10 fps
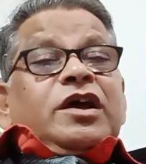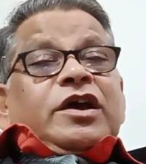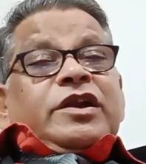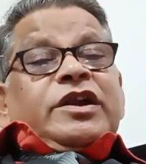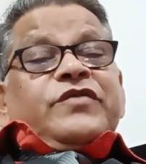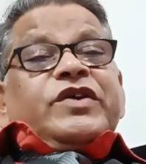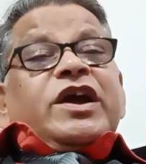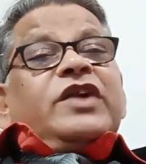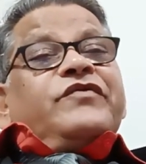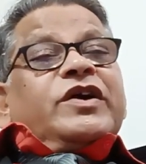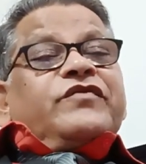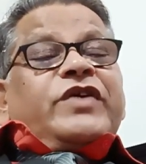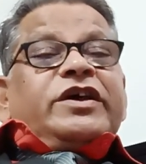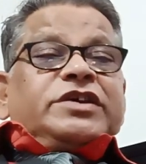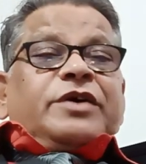difficult for
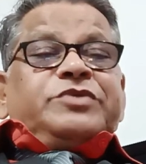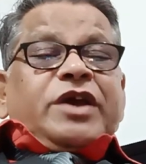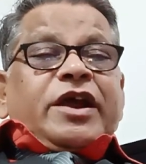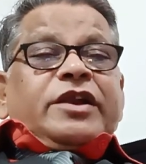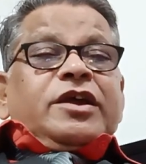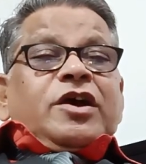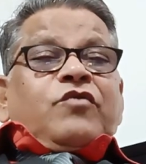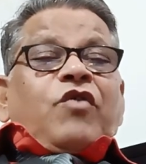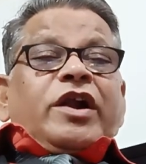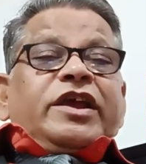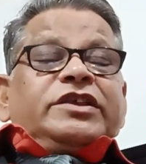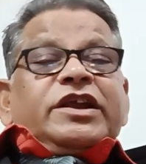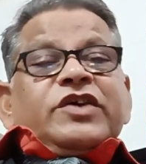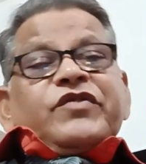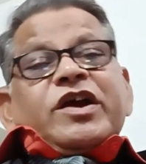five subject, what is the
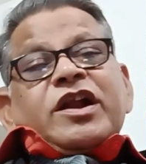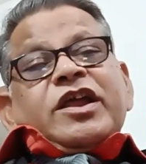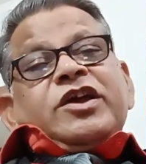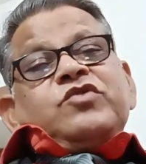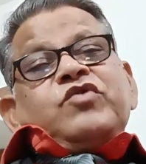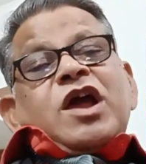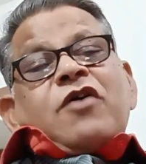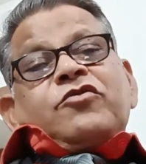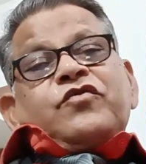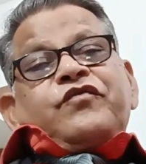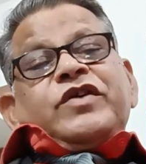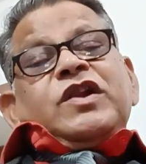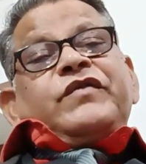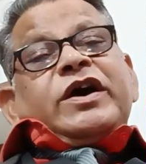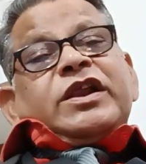difficulty you will have to feel
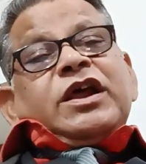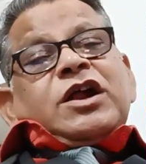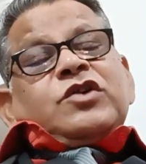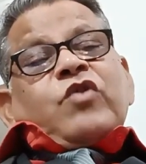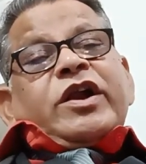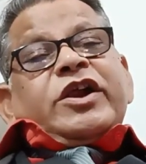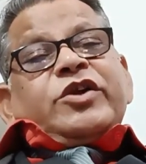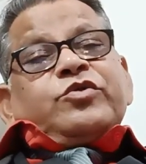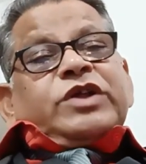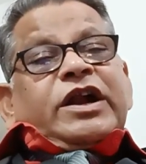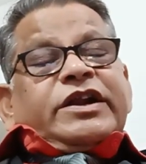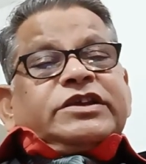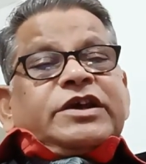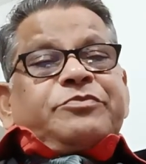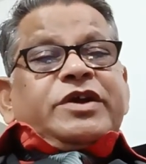for 20 to 30
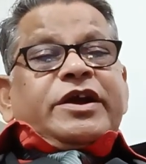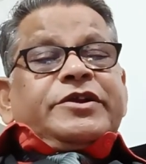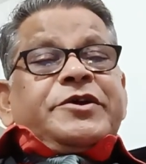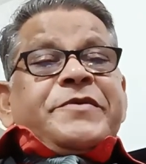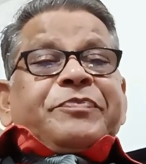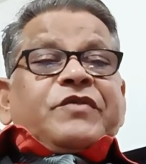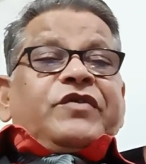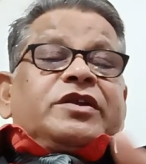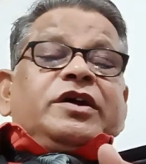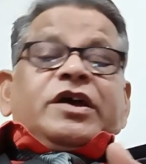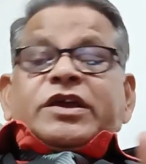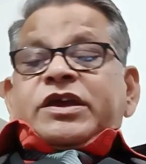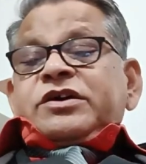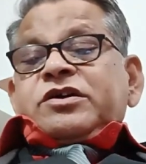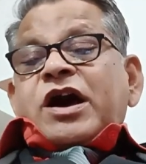subject? For in
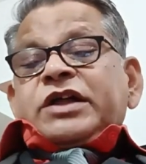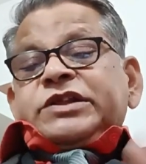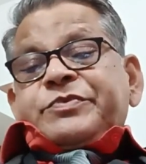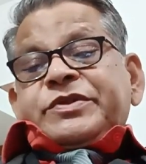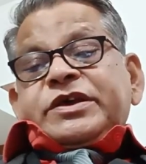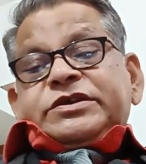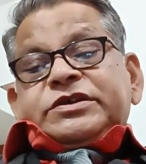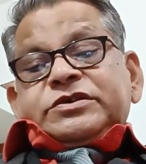Andhra Pradesh